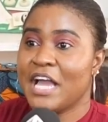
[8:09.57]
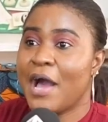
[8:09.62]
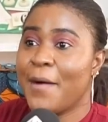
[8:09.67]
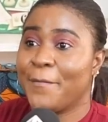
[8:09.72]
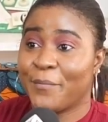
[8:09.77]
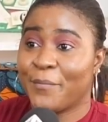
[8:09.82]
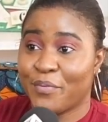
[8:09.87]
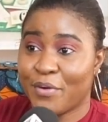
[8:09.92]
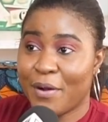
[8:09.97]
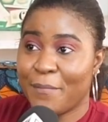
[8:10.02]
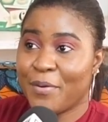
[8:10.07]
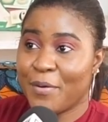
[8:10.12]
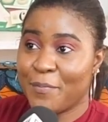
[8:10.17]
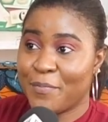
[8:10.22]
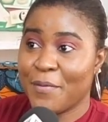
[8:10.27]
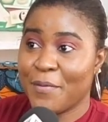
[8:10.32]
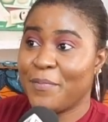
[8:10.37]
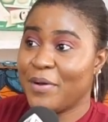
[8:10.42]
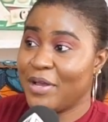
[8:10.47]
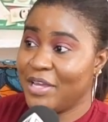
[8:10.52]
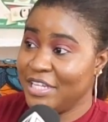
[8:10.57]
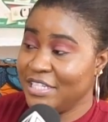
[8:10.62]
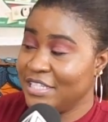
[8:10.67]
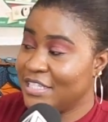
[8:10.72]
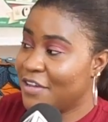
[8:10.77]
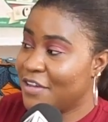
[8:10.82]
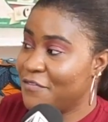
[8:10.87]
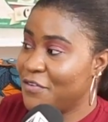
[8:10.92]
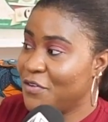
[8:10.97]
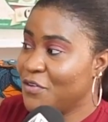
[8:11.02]
a proper
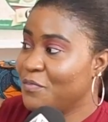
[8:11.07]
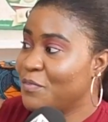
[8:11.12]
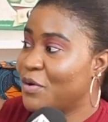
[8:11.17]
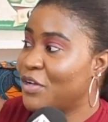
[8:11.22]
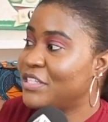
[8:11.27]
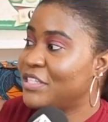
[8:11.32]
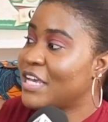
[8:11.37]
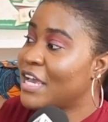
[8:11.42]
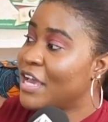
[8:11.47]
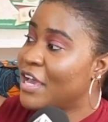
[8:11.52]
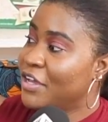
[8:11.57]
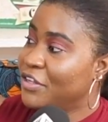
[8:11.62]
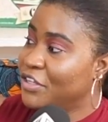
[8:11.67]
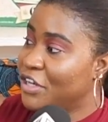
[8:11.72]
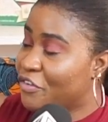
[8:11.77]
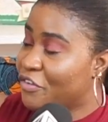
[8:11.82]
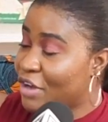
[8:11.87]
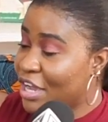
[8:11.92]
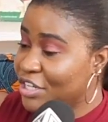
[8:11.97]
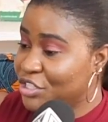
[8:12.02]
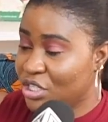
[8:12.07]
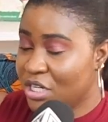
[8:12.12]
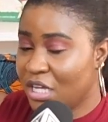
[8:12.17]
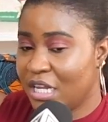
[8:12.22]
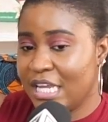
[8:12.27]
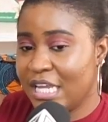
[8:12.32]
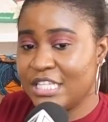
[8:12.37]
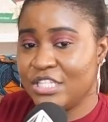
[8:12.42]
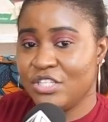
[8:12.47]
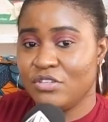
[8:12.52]
interview, but the
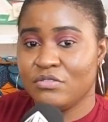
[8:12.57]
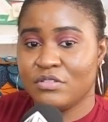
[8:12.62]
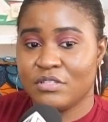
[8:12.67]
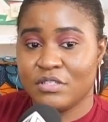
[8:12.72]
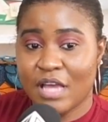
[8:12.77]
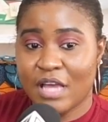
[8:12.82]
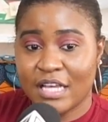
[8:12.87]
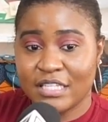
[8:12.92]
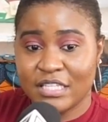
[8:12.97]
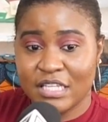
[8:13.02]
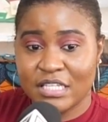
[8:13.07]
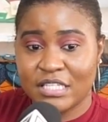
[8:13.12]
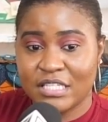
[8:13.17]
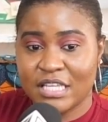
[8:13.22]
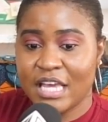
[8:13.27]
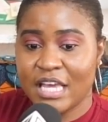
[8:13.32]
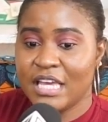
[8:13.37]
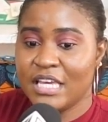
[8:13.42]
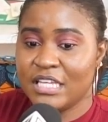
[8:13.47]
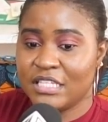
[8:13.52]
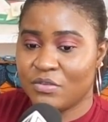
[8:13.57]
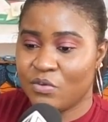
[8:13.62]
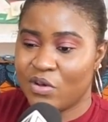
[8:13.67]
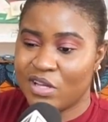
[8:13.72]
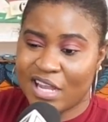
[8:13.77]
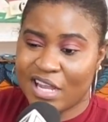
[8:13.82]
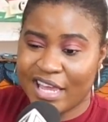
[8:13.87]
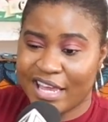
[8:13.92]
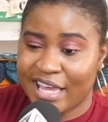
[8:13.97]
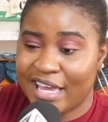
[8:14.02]
rationale as you say is
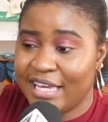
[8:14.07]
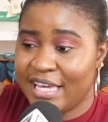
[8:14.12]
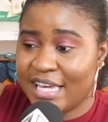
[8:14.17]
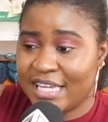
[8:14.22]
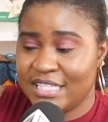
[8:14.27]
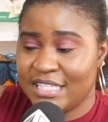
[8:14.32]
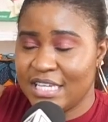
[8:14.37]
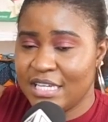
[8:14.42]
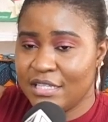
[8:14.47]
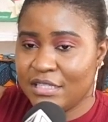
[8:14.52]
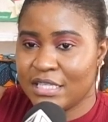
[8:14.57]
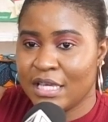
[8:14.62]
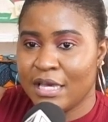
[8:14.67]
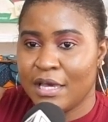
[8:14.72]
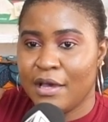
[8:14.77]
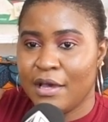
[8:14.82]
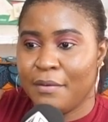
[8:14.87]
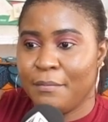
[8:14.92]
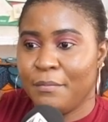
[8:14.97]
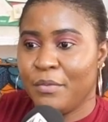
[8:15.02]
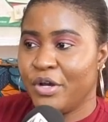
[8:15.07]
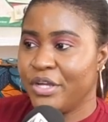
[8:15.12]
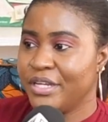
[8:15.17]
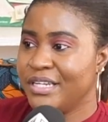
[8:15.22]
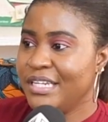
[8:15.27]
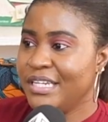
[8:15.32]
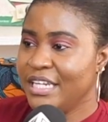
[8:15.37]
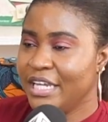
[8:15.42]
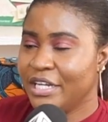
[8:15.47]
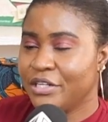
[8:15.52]
what, like, I get it, but
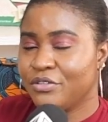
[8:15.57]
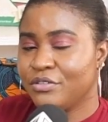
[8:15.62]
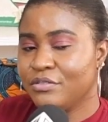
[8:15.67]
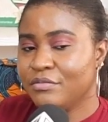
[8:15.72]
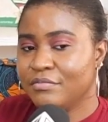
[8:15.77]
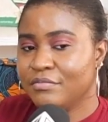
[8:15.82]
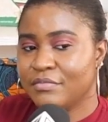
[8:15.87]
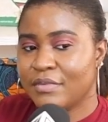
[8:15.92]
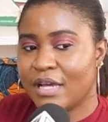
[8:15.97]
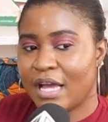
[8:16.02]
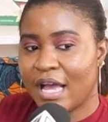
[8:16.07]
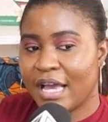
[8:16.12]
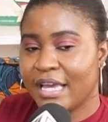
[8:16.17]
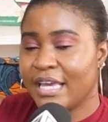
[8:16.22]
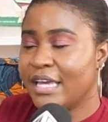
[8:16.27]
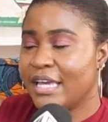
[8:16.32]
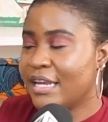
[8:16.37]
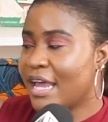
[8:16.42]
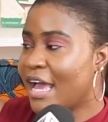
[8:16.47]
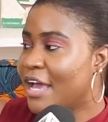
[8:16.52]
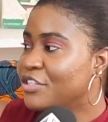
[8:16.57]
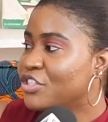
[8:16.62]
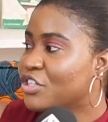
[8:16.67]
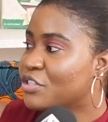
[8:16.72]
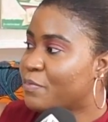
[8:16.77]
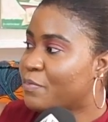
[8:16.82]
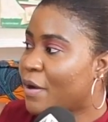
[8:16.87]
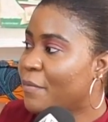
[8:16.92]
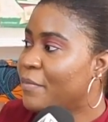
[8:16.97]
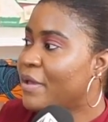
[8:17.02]
again,
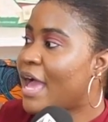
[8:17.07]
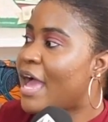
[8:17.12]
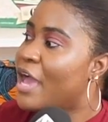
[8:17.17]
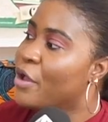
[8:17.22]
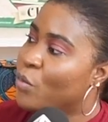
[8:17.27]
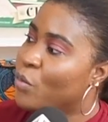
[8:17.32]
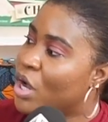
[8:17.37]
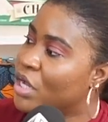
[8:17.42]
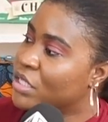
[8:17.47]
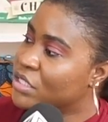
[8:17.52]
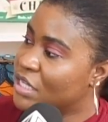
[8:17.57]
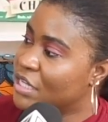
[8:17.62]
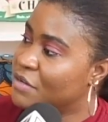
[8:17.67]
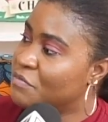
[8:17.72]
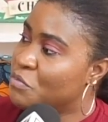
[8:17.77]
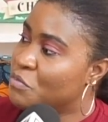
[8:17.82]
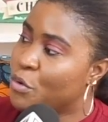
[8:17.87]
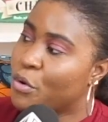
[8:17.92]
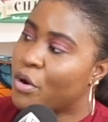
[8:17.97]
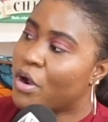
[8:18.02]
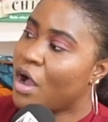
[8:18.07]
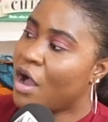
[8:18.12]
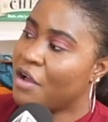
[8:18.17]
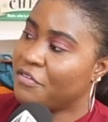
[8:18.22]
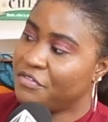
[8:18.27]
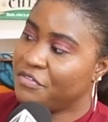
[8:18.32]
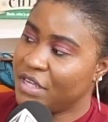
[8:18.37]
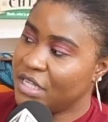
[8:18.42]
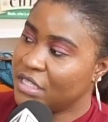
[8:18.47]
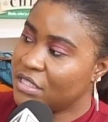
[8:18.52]
I wanted more
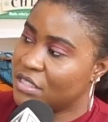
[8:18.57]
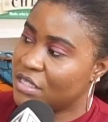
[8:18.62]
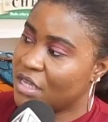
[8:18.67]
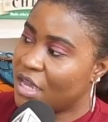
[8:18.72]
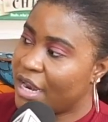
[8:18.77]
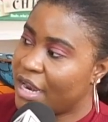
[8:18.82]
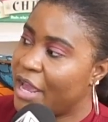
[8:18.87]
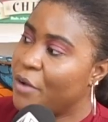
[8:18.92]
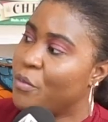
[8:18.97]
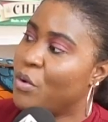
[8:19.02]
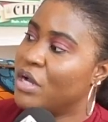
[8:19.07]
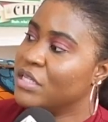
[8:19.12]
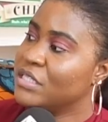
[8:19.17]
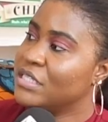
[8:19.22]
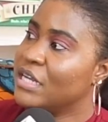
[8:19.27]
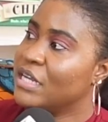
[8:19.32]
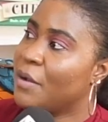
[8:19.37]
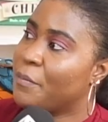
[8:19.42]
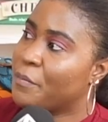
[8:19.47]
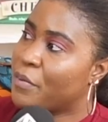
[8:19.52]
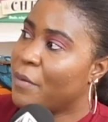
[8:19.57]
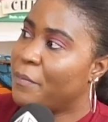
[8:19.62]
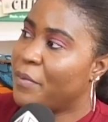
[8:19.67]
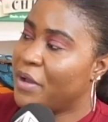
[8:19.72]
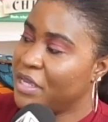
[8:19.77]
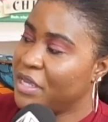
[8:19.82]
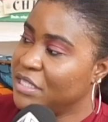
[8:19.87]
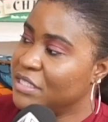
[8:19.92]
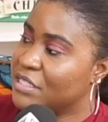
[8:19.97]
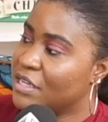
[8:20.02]
of it, and I wanted a
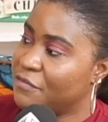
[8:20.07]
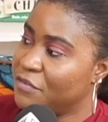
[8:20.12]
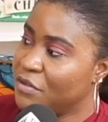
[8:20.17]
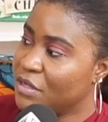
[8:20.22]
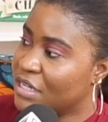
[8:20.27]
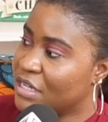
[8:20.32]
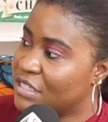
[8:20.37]
proper interview, because